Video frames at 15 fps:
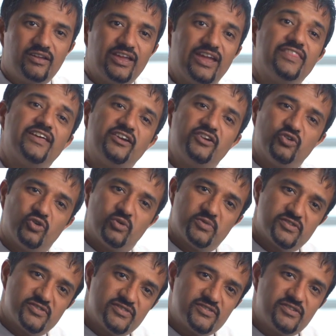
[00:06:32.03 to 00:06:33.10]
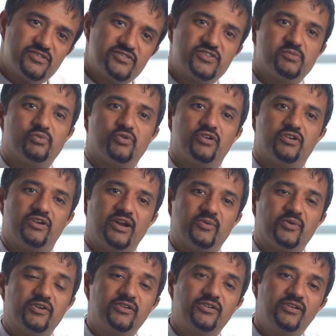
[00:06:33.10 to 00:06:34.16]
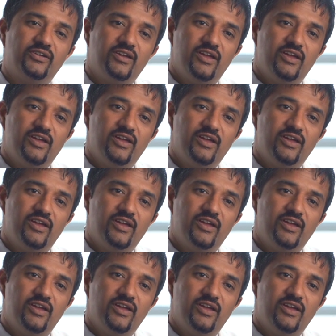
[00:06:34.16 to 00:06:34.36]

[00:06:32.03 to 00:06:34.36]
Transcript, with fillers: and that enormous support network.